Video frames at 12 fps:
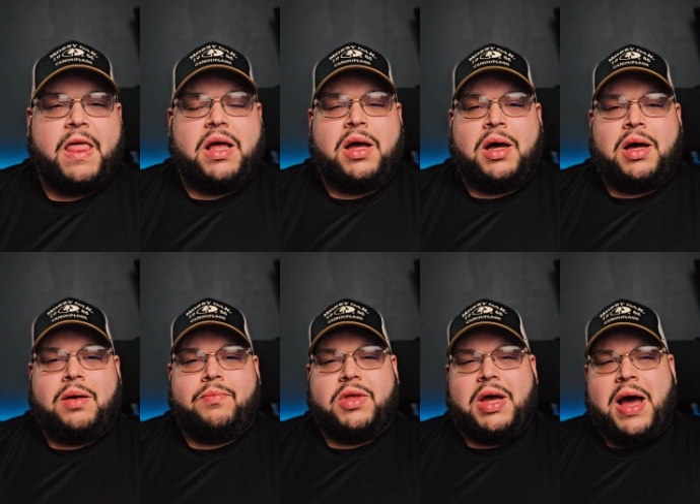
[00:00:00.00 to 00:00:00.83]

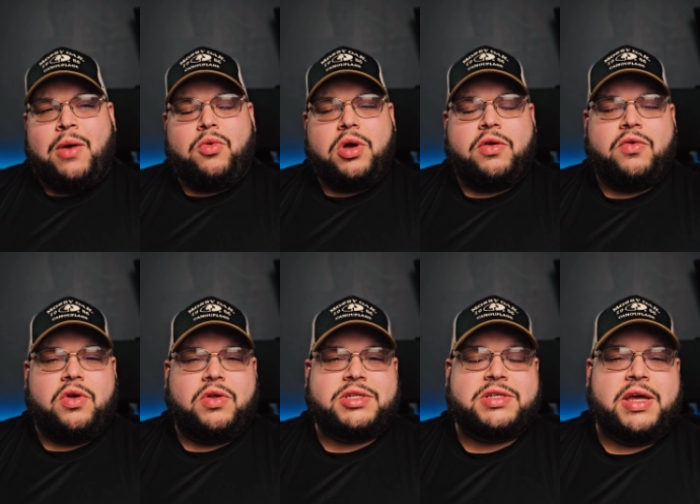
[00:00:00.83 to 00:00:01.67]
um, I
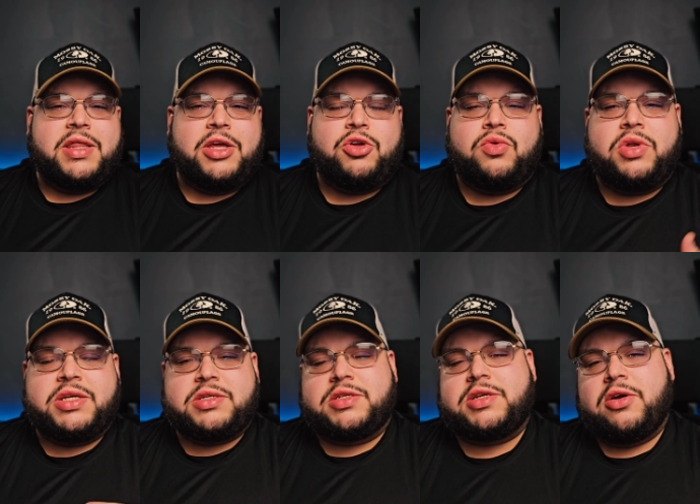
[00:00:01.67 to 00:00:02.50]
wouldn't say that you
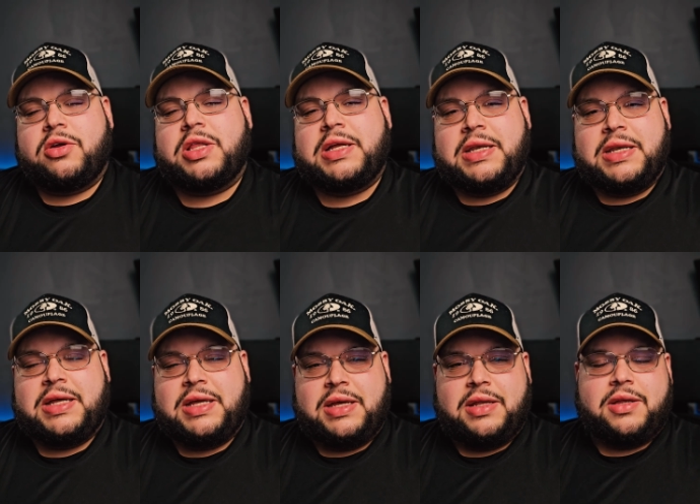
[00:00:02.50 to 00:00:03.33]
necessarily
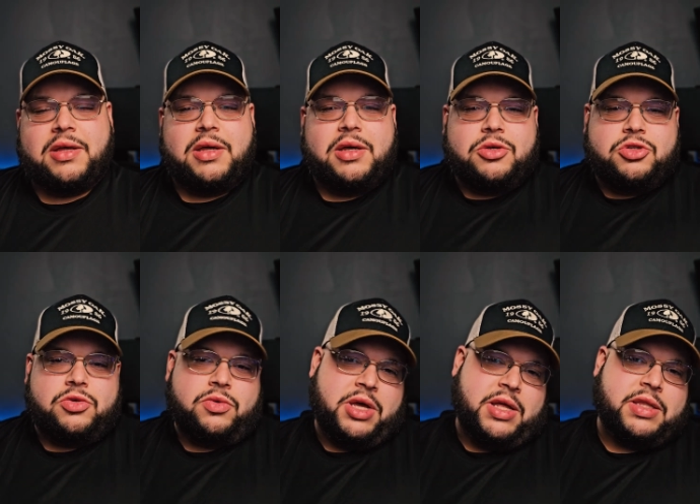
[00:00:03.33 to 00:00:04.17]
need
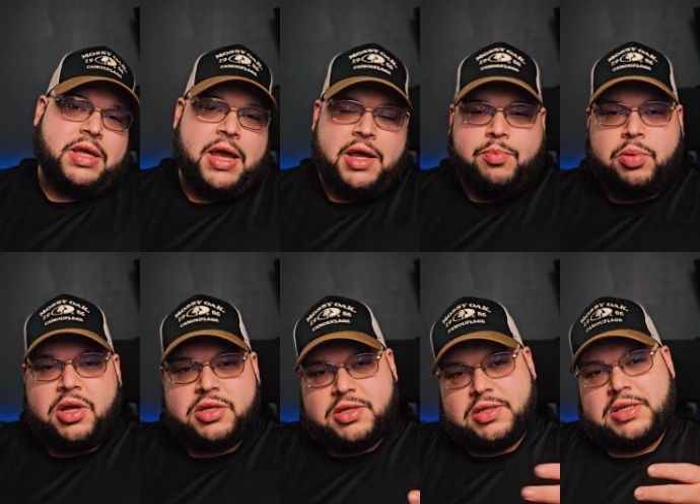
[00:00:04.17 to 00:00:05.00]
to get the A
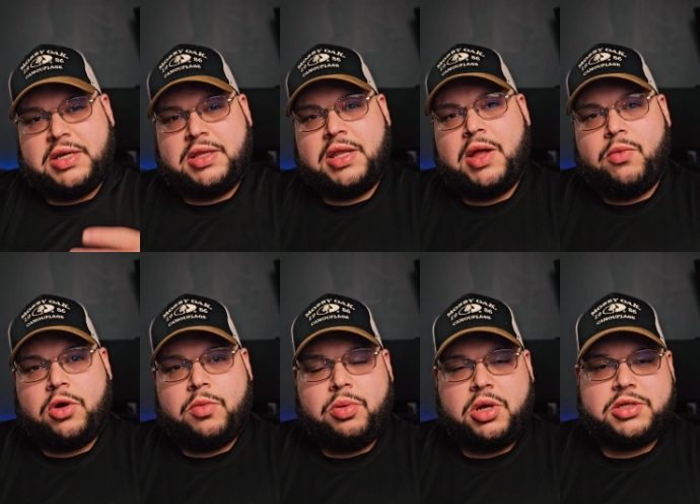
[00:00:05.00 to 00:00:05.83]
plus to take the
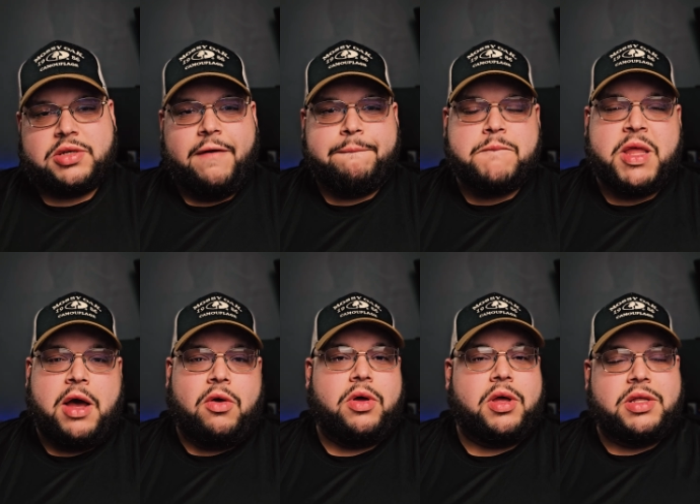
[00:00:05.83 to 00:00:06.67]
network plus.
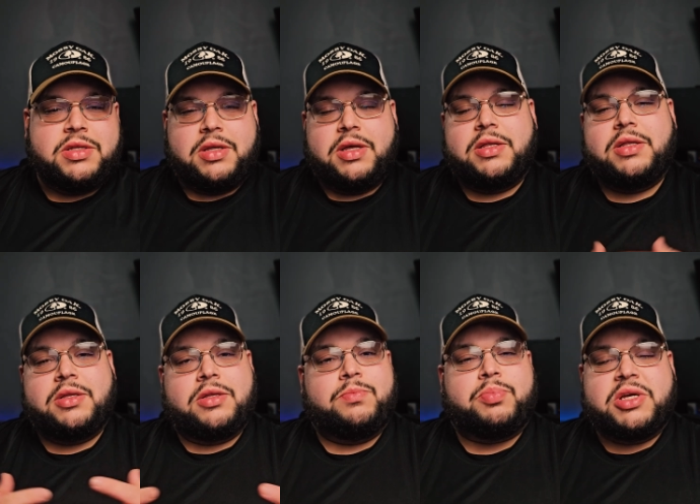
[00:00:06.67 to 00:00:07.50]
Now,
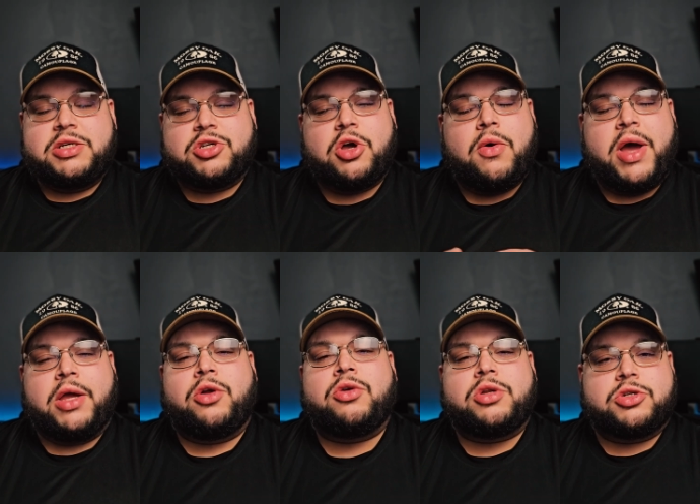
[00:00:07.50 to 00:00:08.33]
please go at
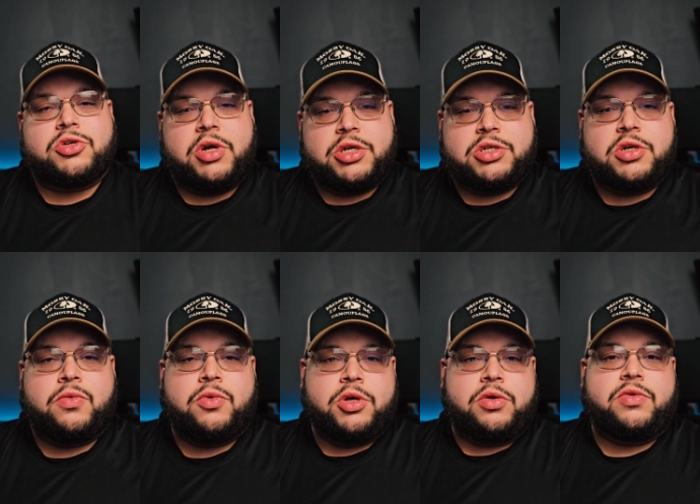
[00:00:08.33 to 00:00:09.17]
your discretion of
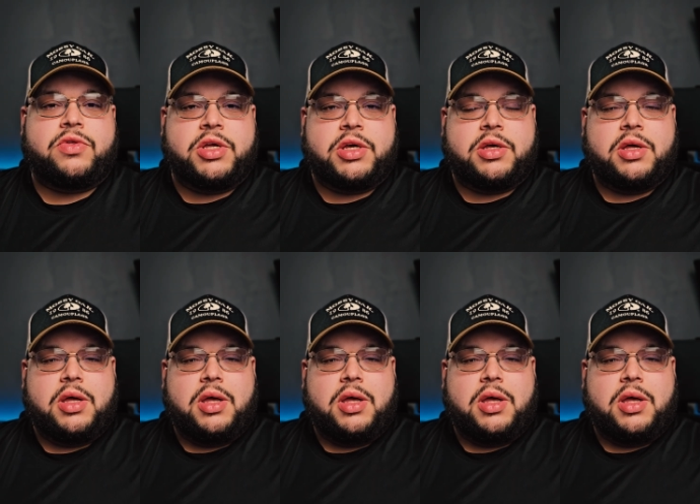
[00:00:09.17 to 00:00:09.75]
what you think